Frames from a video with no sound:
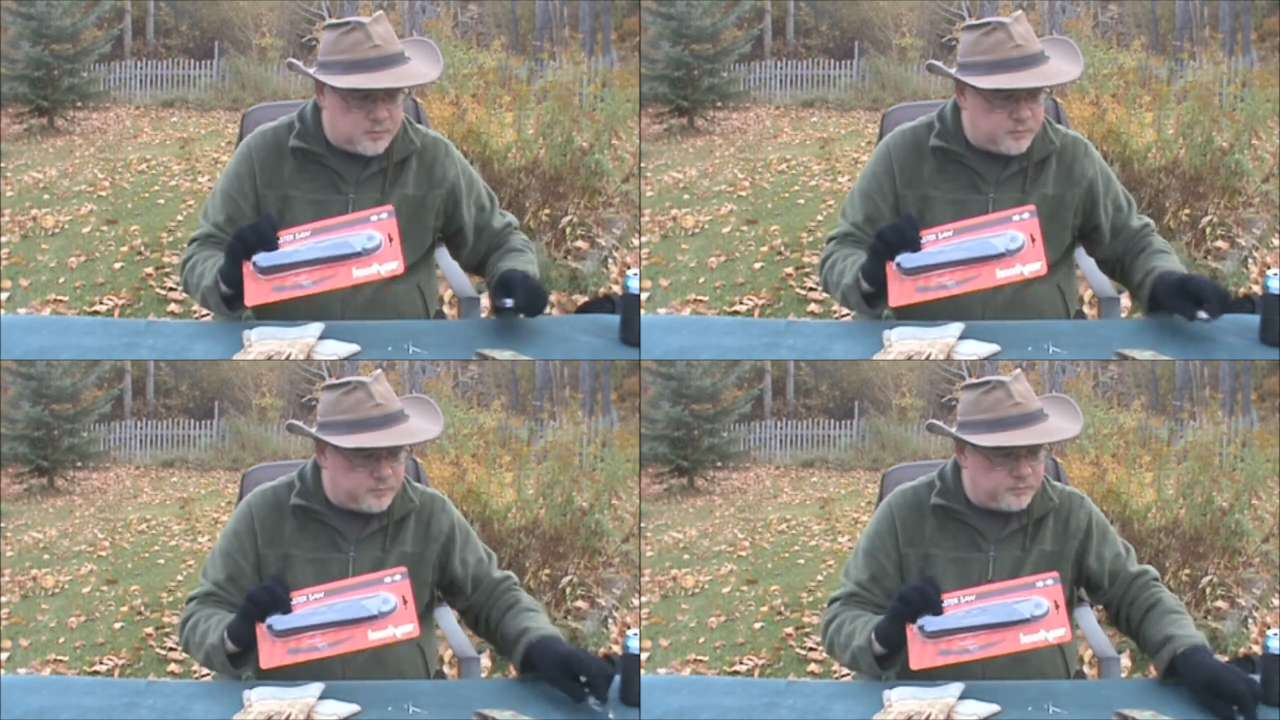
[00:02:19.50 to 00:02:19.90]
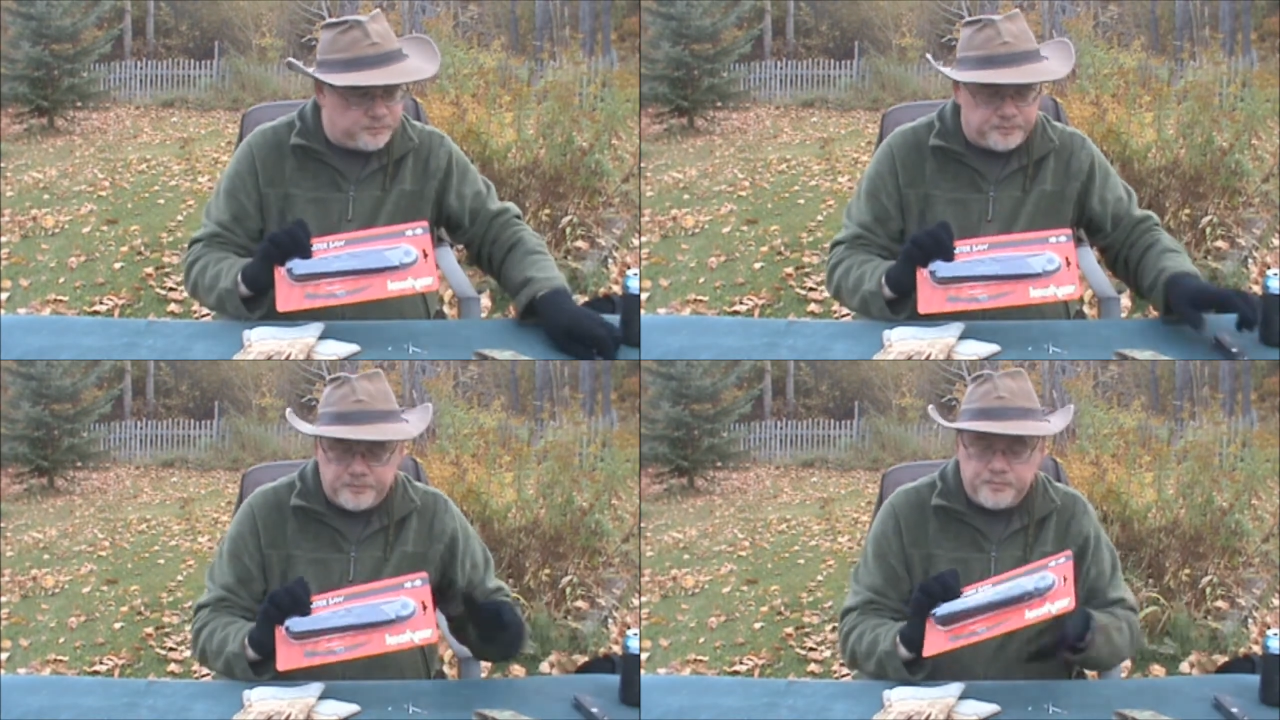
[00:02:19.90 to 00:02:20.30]

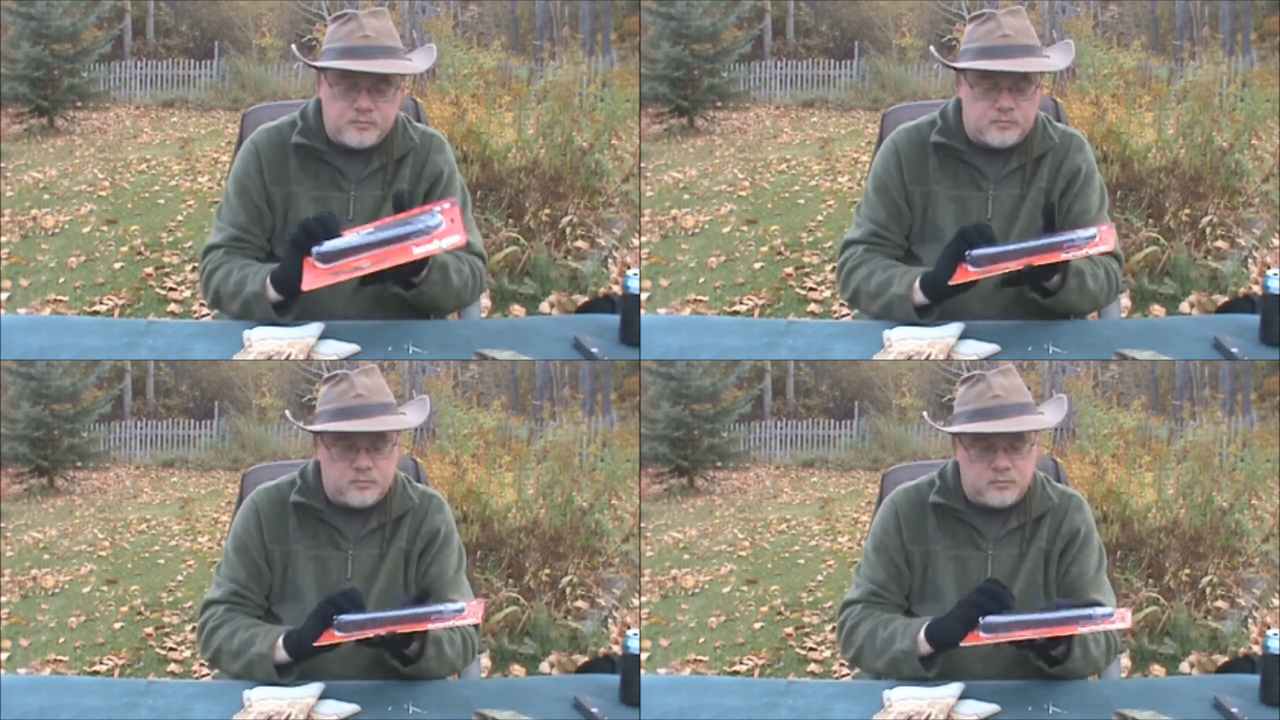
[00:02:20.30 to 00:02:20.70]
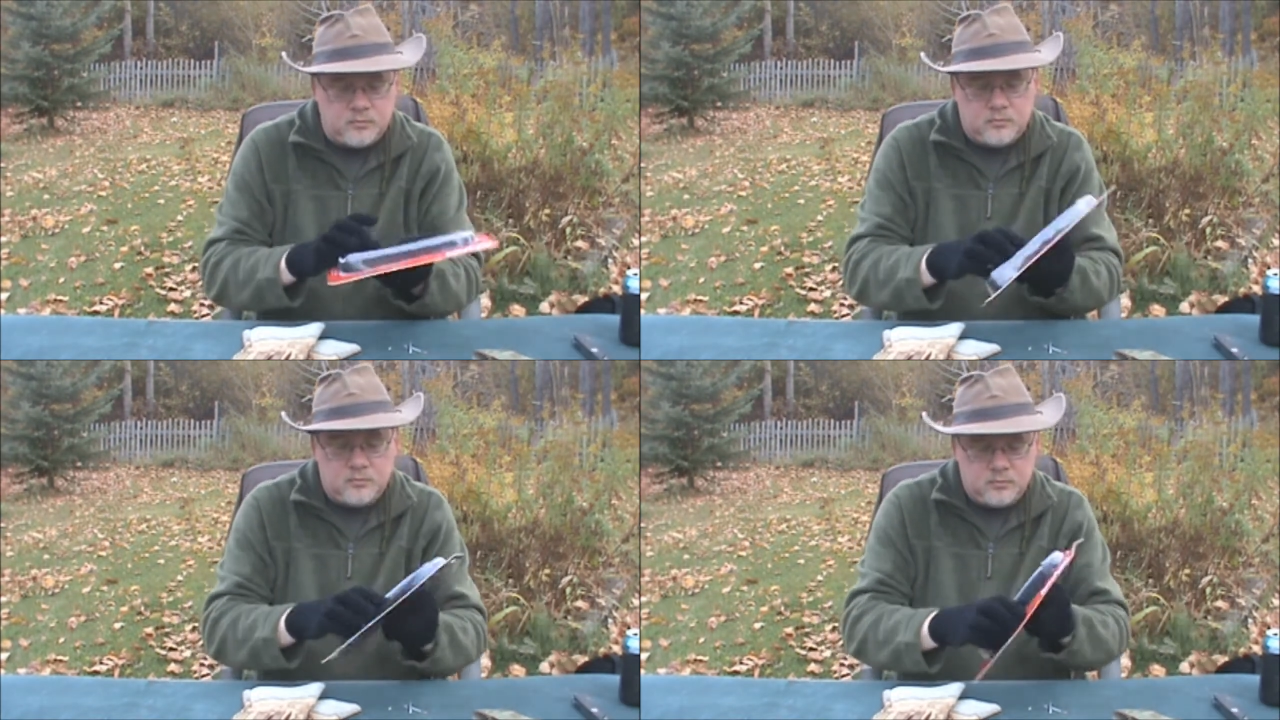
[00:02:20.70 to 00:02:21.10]

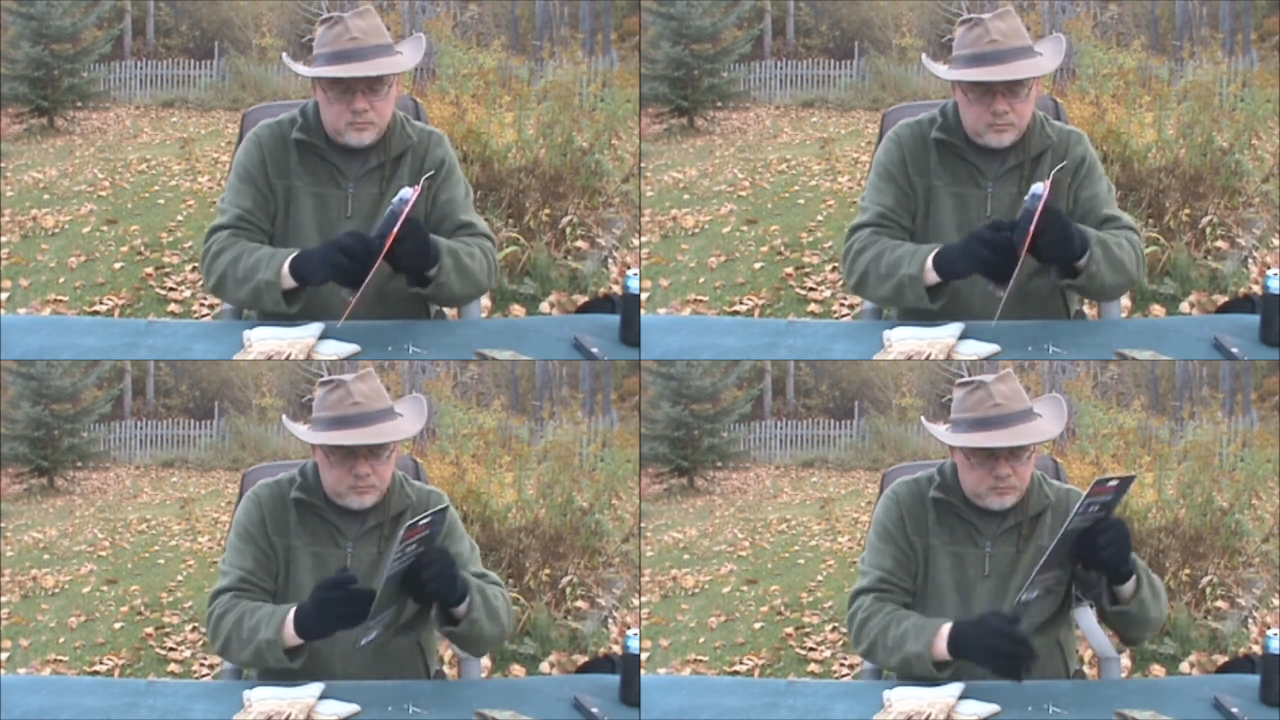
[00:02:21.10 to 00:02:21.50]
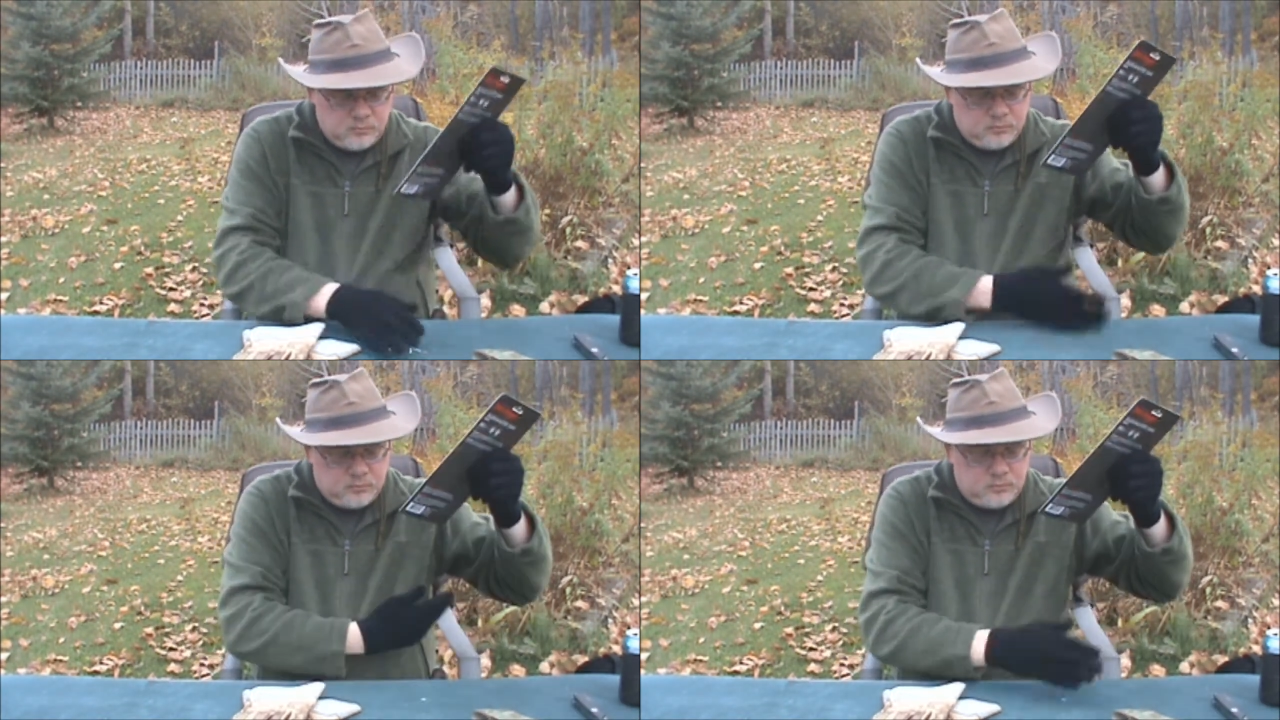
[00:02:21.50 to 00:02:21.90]

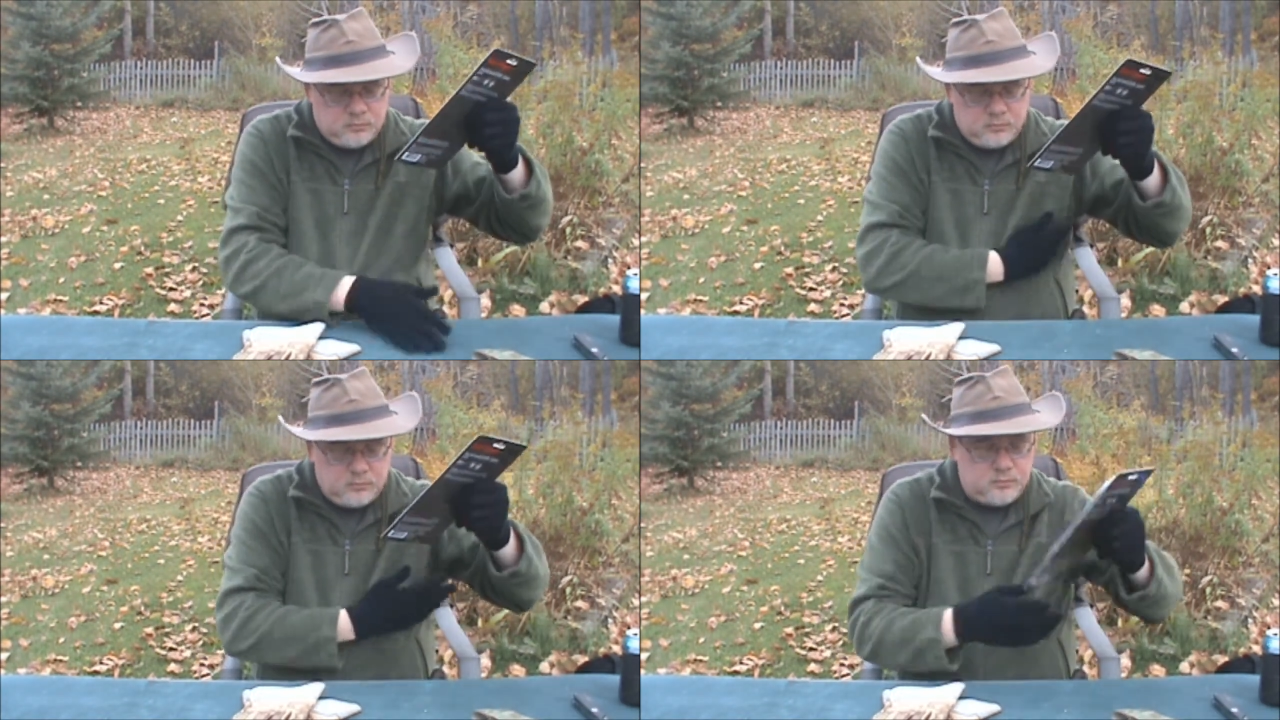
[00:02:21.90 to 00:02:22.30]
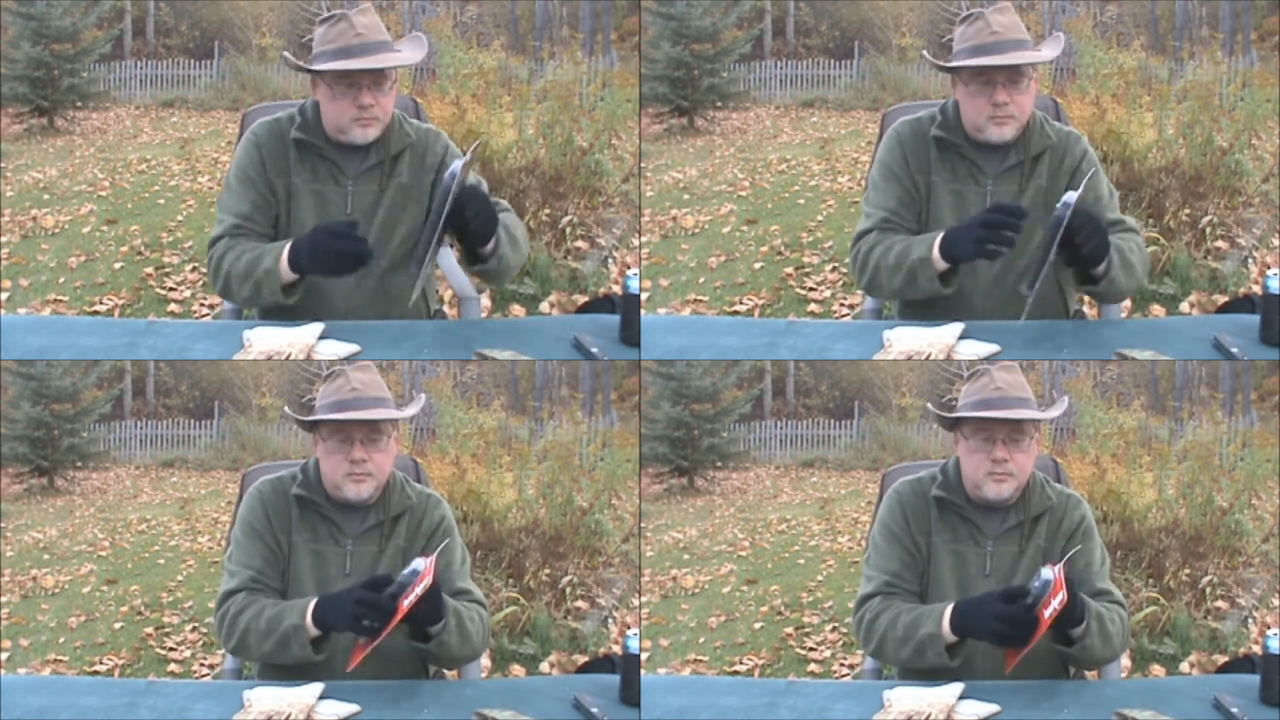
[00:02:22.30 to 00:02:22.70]

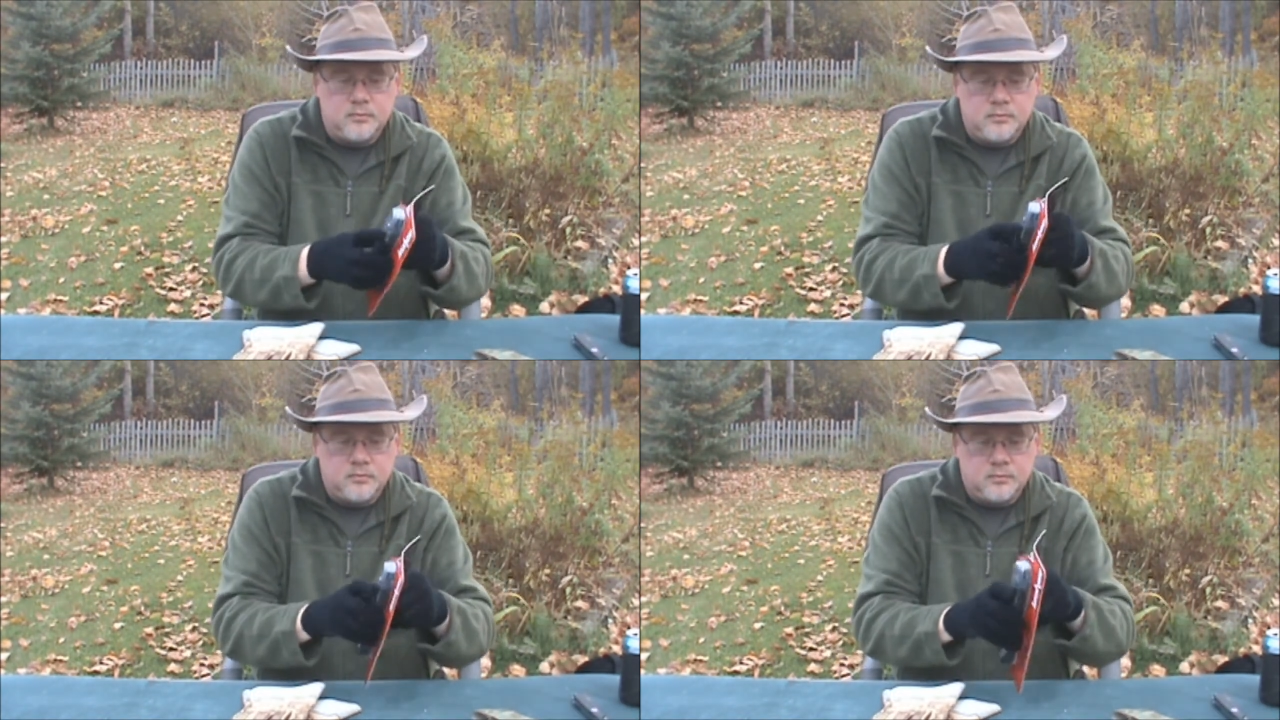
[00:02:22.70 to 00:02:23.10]
(silence)